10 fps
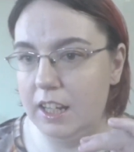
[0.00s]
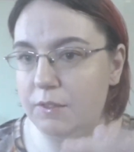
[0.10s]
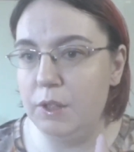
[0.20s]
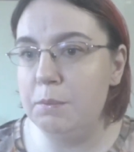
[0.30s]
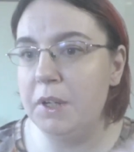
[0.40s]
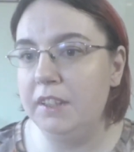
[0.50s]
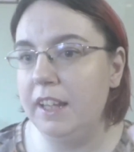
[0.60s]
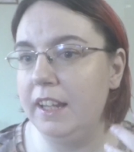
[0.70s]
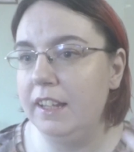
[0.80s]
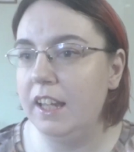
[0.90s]
you put
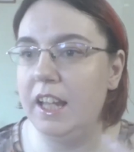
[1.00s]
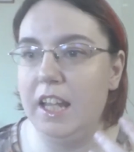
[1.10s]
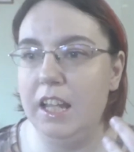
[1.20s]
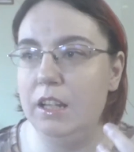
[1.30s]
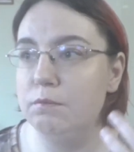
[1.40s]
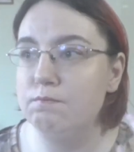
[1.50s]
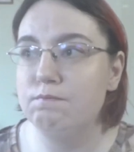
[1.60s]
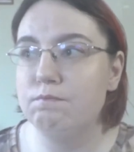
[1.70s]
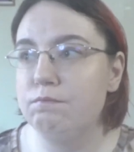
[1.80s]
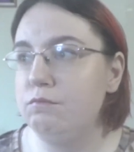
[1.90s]
like a
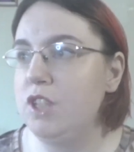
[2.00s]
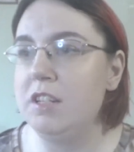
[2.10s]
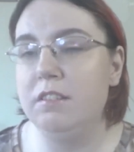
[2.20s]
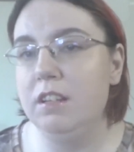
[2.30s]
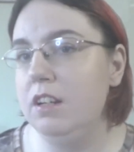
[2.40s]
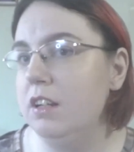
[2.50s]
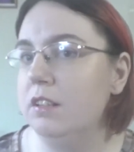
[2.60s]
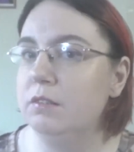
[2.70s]
tinted